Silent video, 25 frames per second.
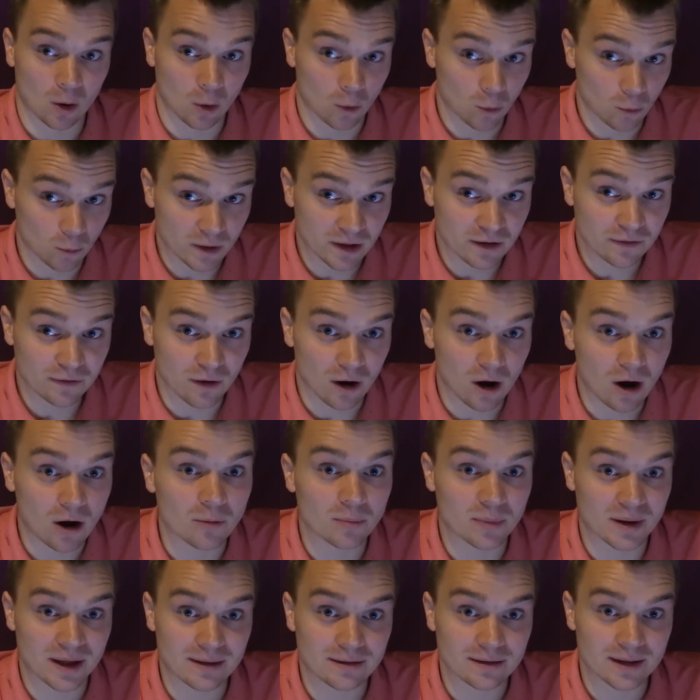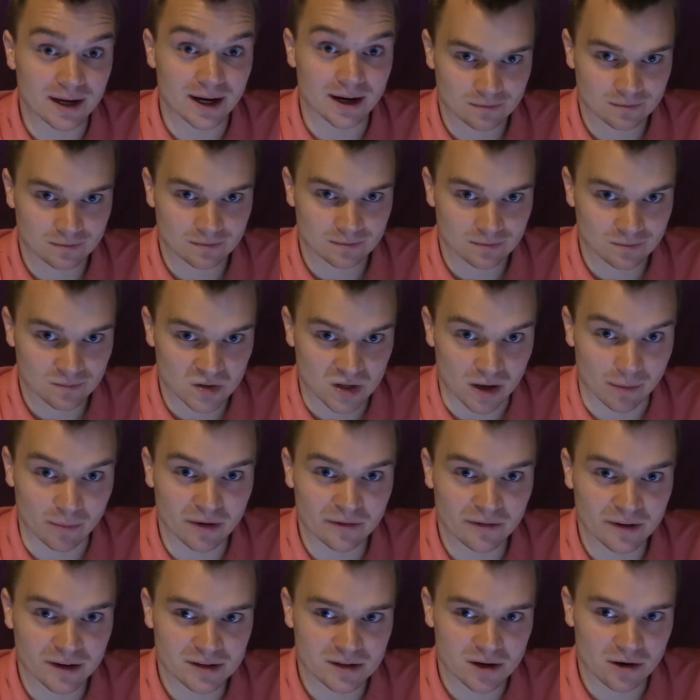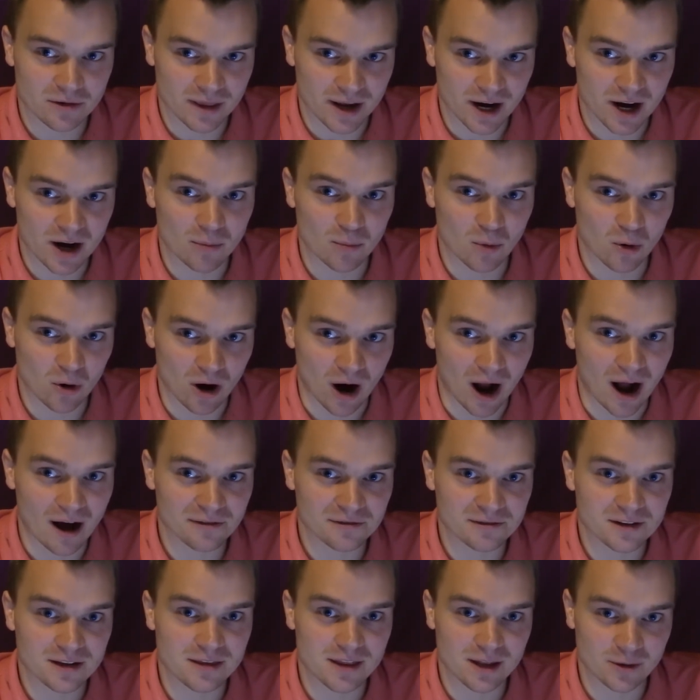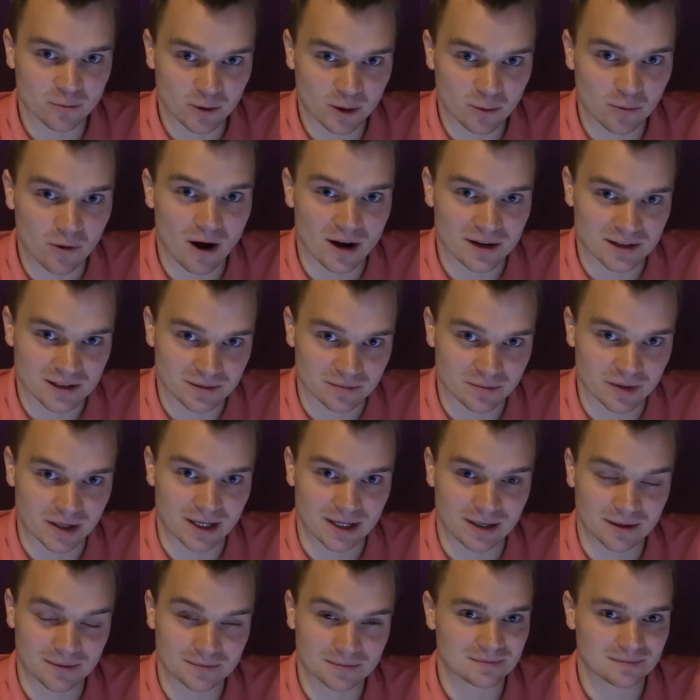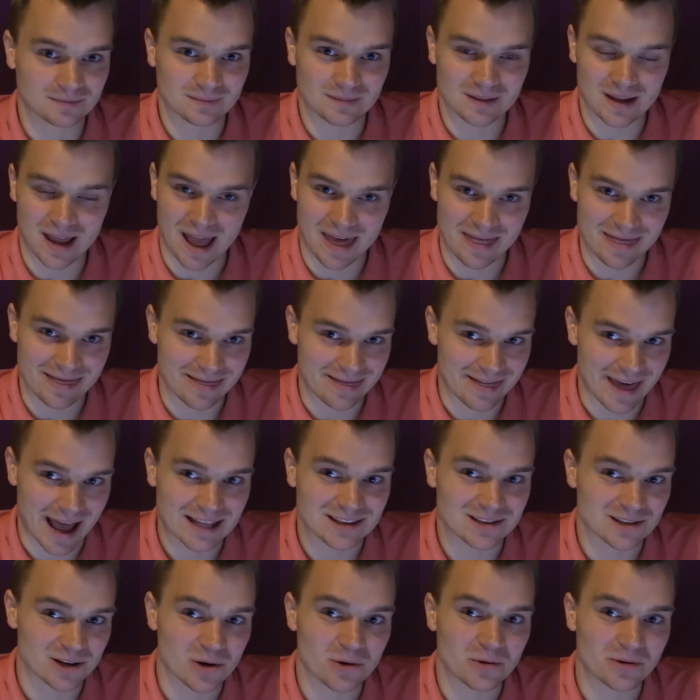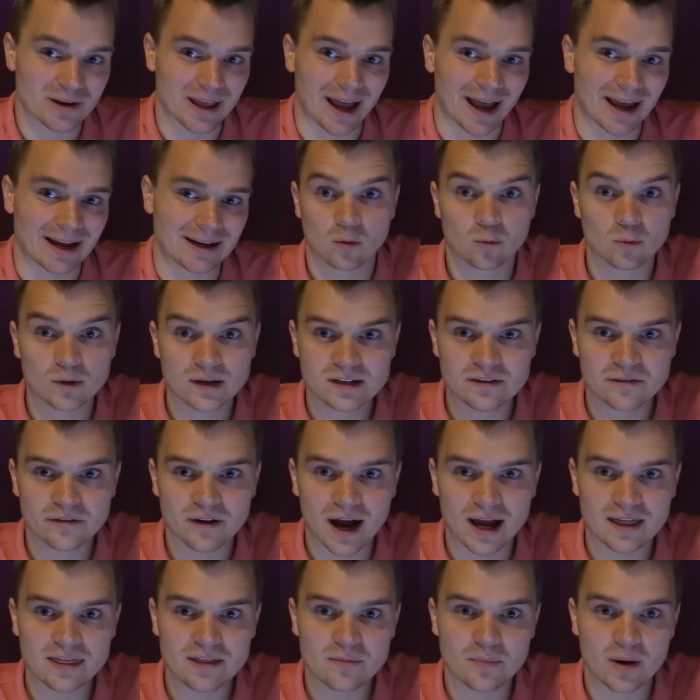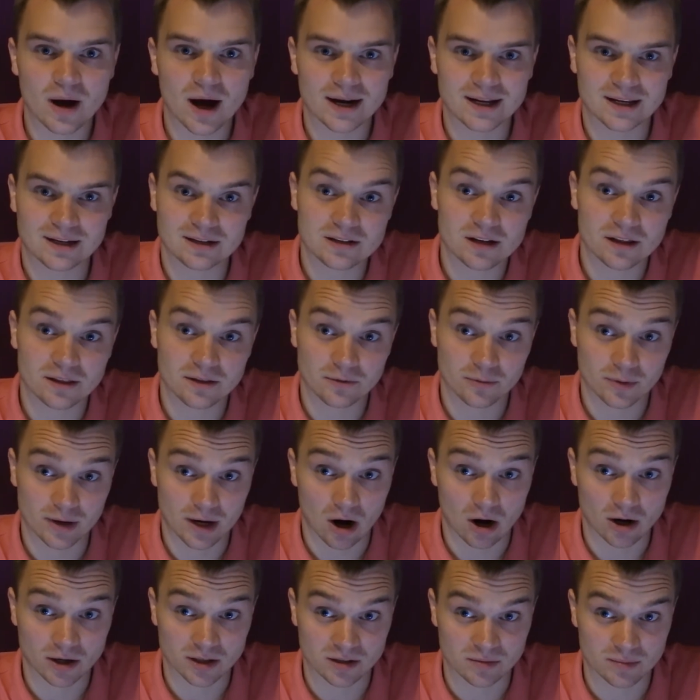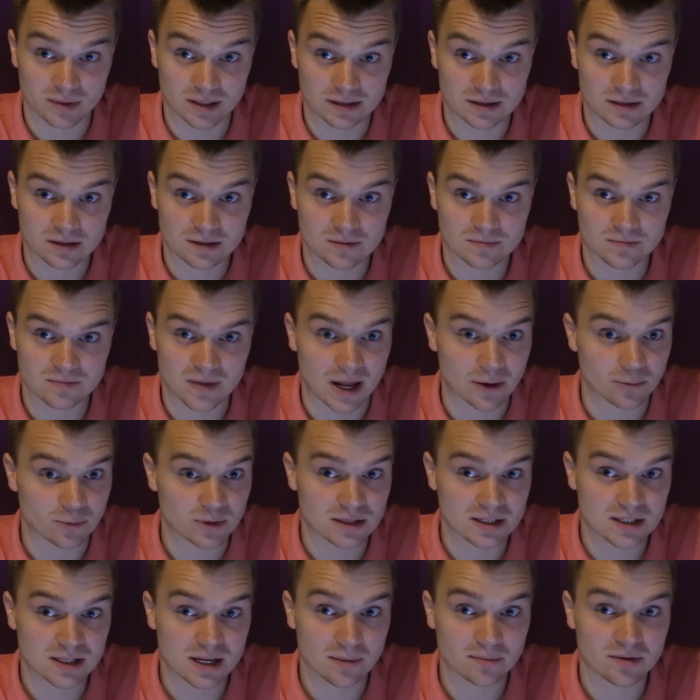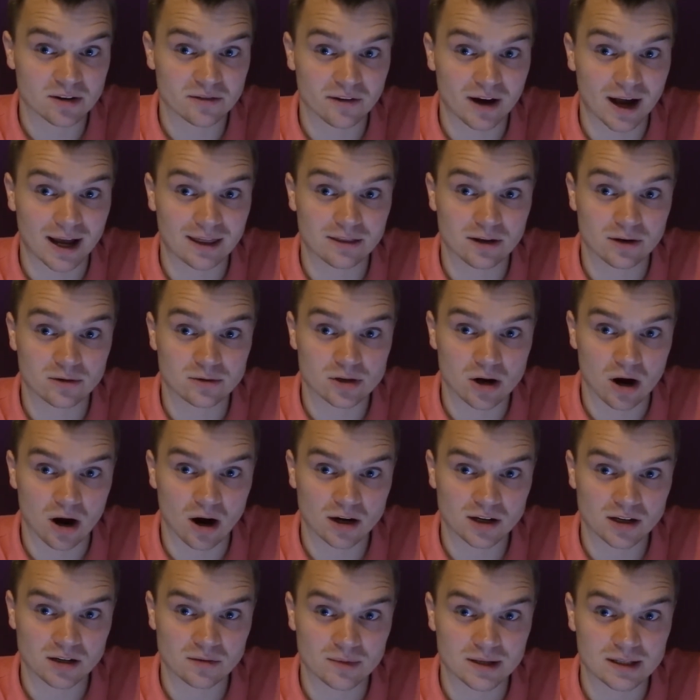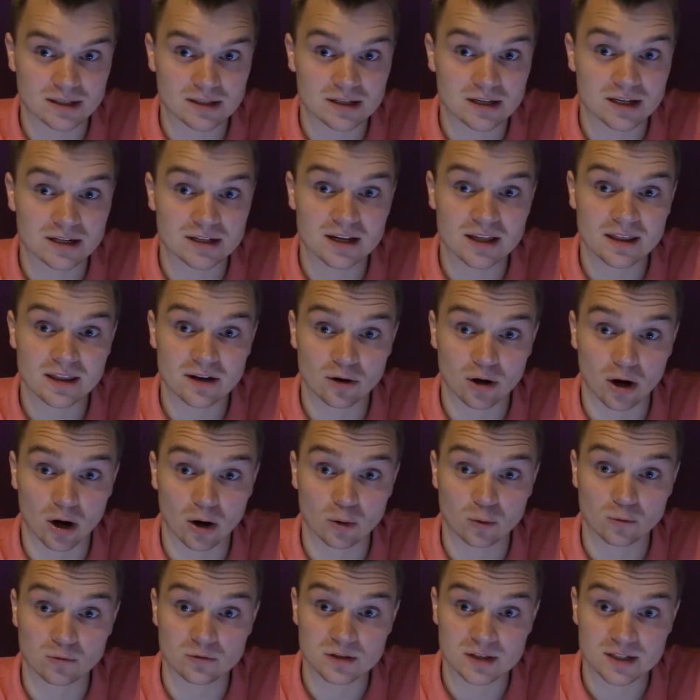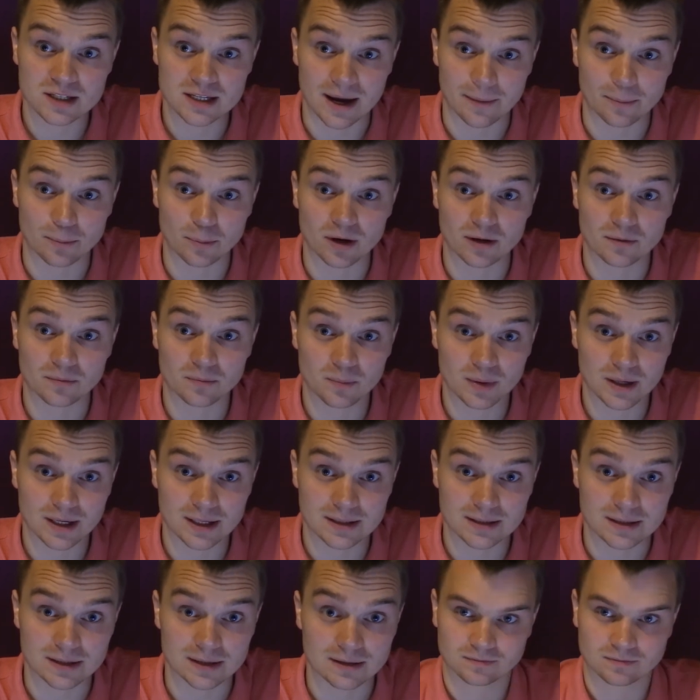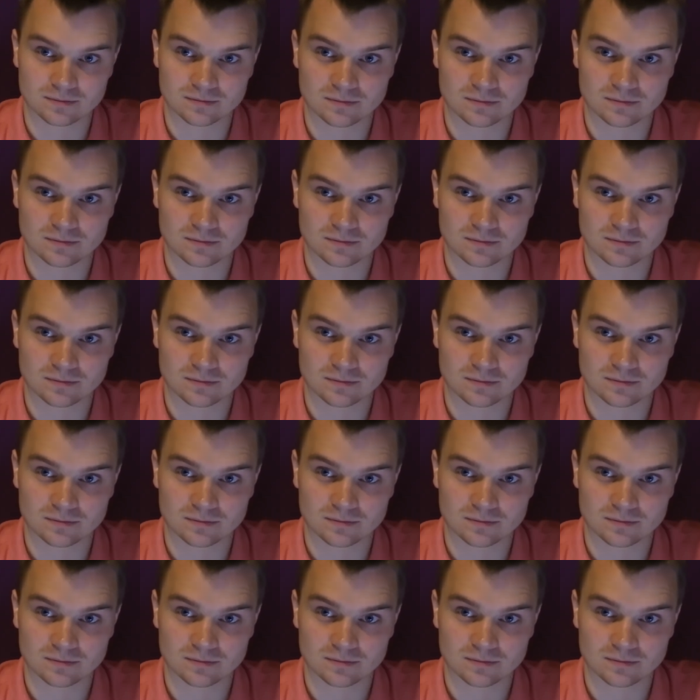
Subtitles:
We've all been there. Some of us are there more often than we want to be, and that's okay. We divide the body into three arguments, and we subdivide those arguments into their own separate pieces.